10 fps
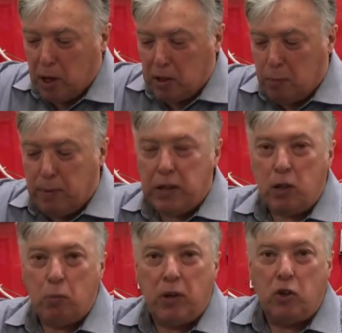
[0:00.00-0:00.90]

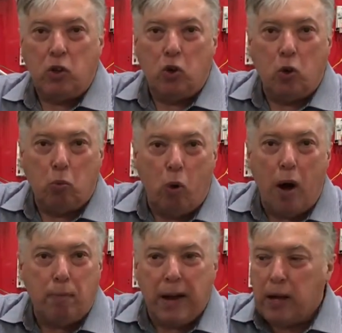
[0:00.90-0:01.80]
depending whether you're doing
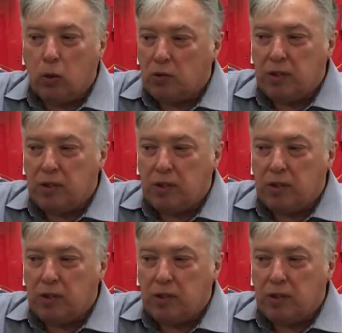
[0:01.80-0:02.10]
Y plan or